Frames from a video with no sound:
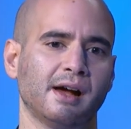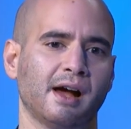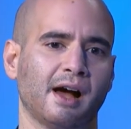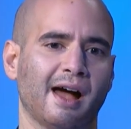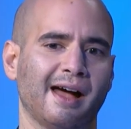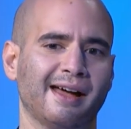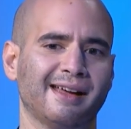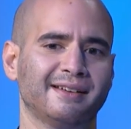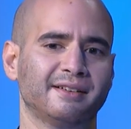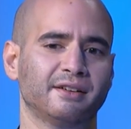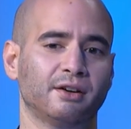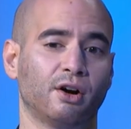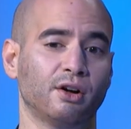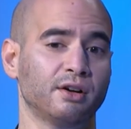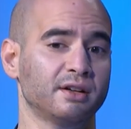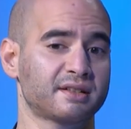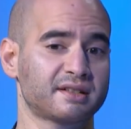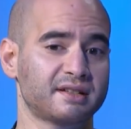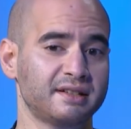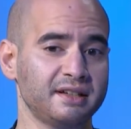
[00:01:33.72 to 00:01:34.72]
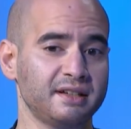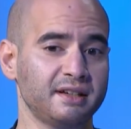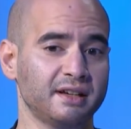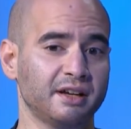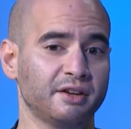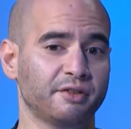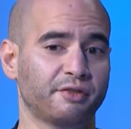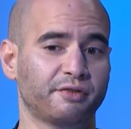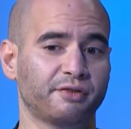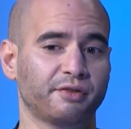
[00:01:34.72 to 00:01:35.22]
And honestly,
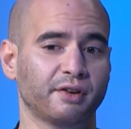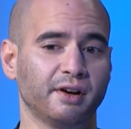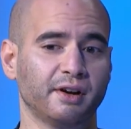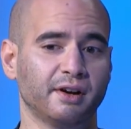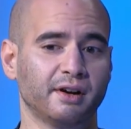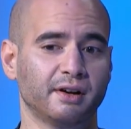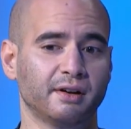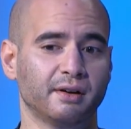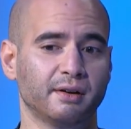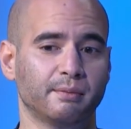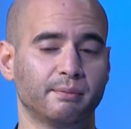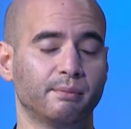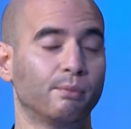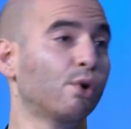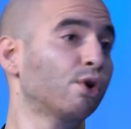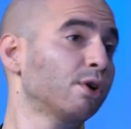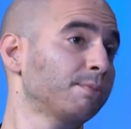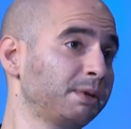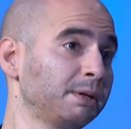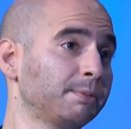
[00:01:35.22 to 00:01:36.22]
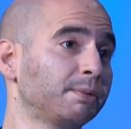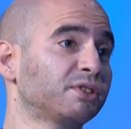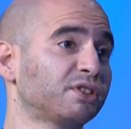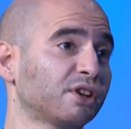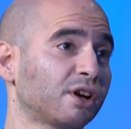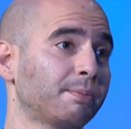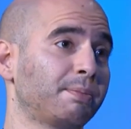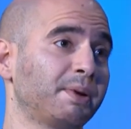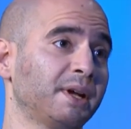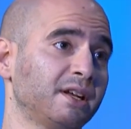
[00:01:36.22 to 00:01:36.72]
if more people
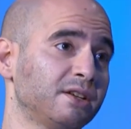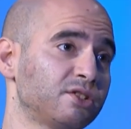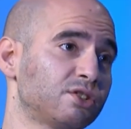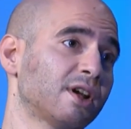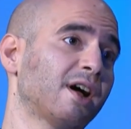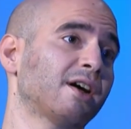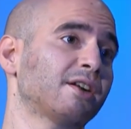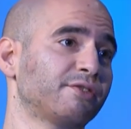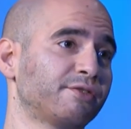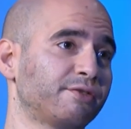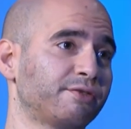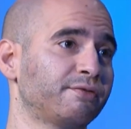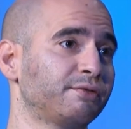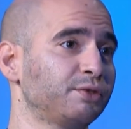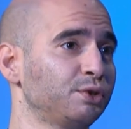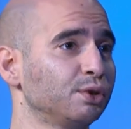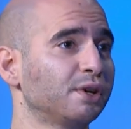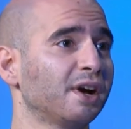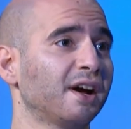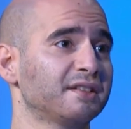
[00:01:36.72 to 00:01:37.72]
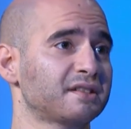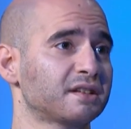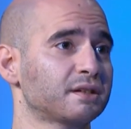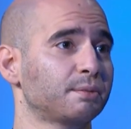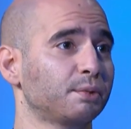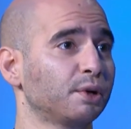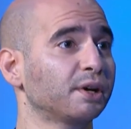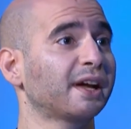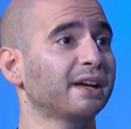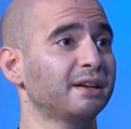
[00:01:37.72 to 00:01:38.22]
took a page out of you guys'
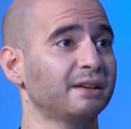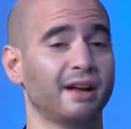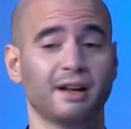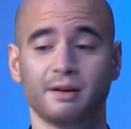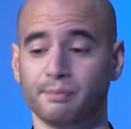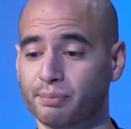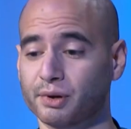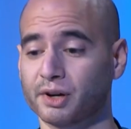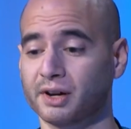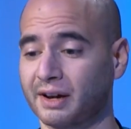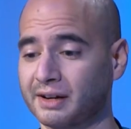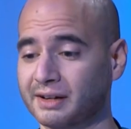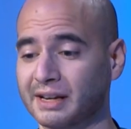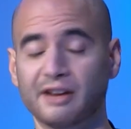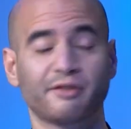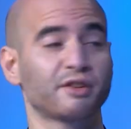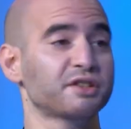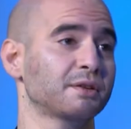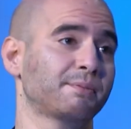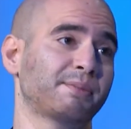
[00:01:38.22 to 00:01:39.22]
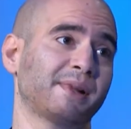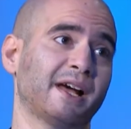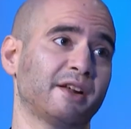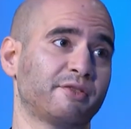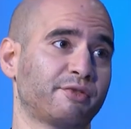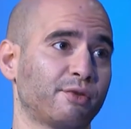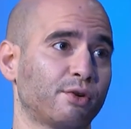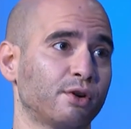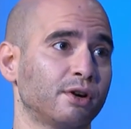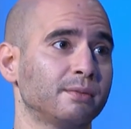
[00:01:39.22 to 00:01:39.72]
book and gave us a
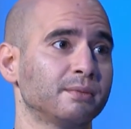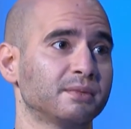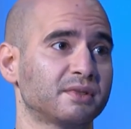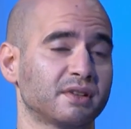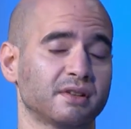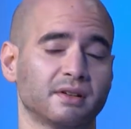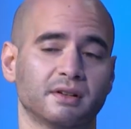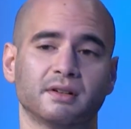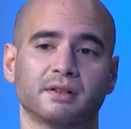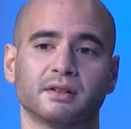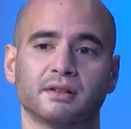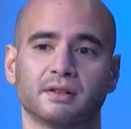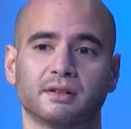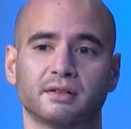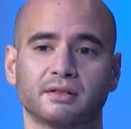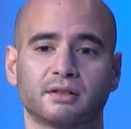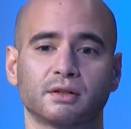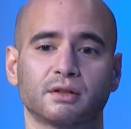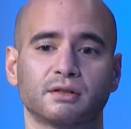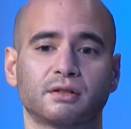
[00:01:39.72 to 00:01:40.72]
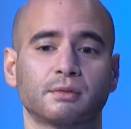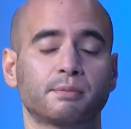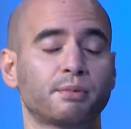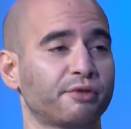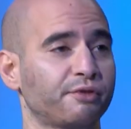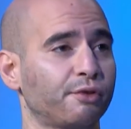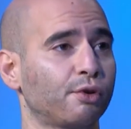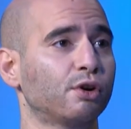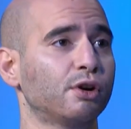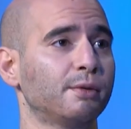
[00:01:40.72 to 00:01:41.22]
platform to
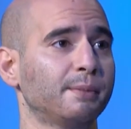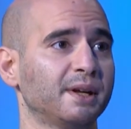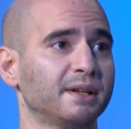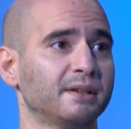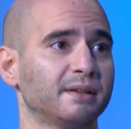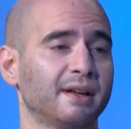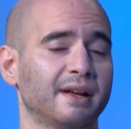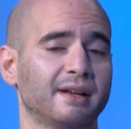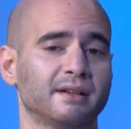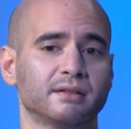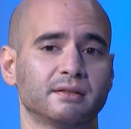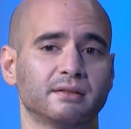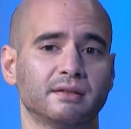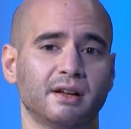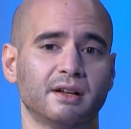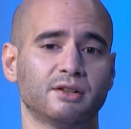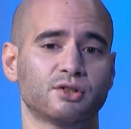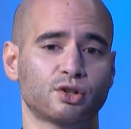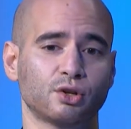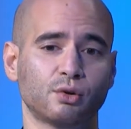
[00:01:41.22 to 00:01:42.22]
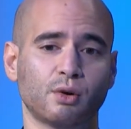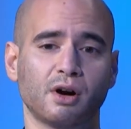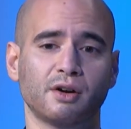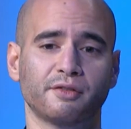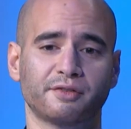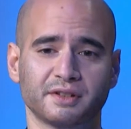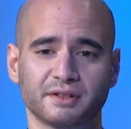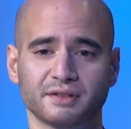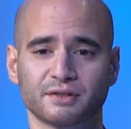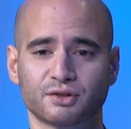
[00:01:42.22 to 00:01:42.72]
perform and show
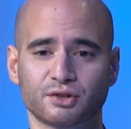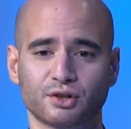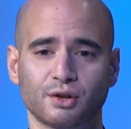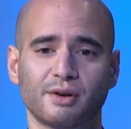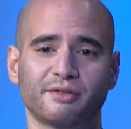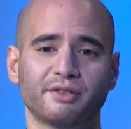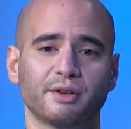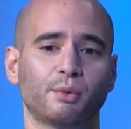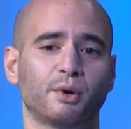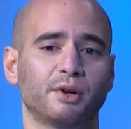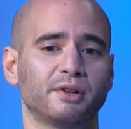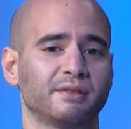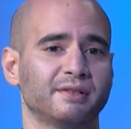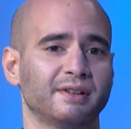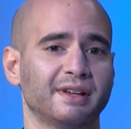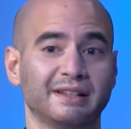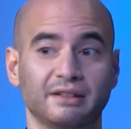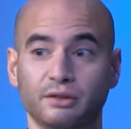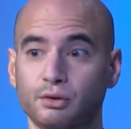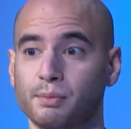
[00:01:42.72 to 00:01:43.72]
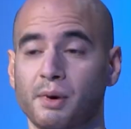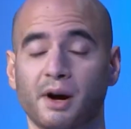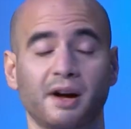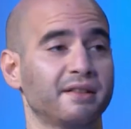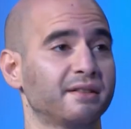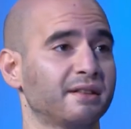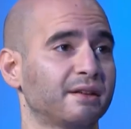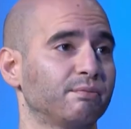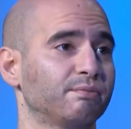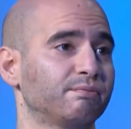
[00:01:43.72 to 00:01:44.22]
off and show everyone in
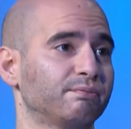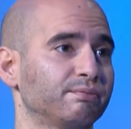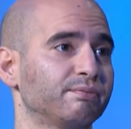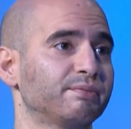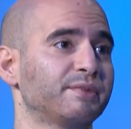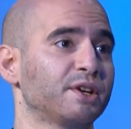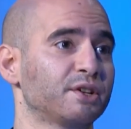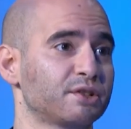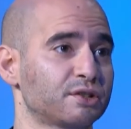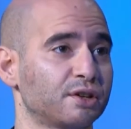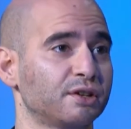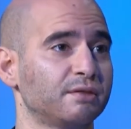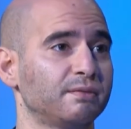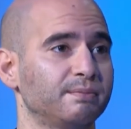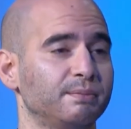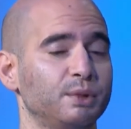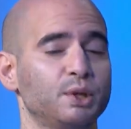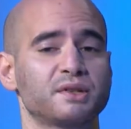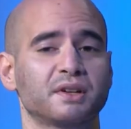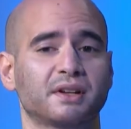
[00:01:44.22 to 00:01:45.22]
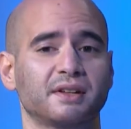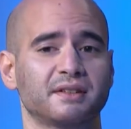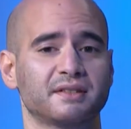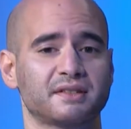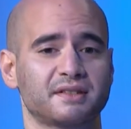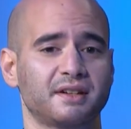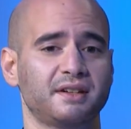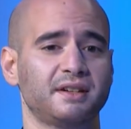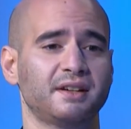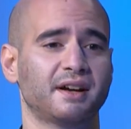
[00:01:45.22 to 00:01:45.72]
Dubai that there's good music in the
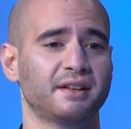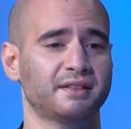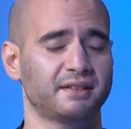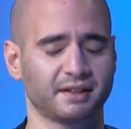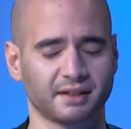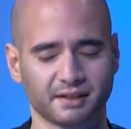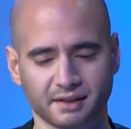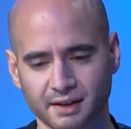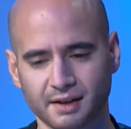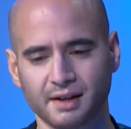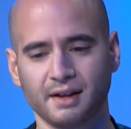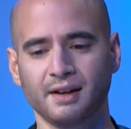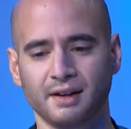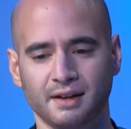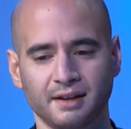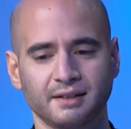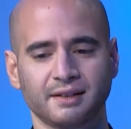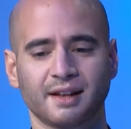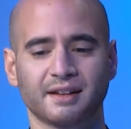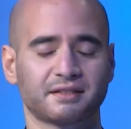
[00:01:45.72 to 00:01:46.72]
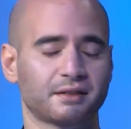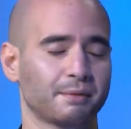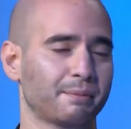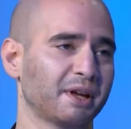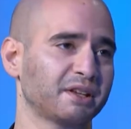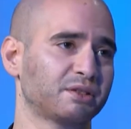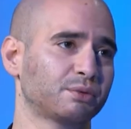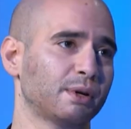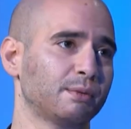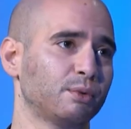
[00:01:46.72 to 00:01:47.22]
city, I think that's the
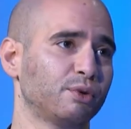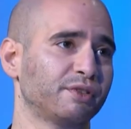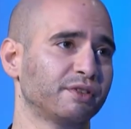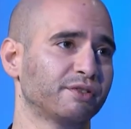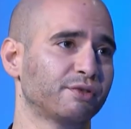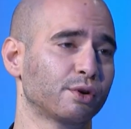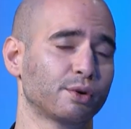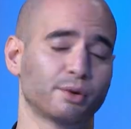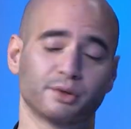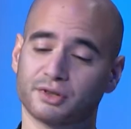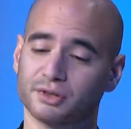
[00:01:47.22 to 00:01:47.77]
best way moving forward.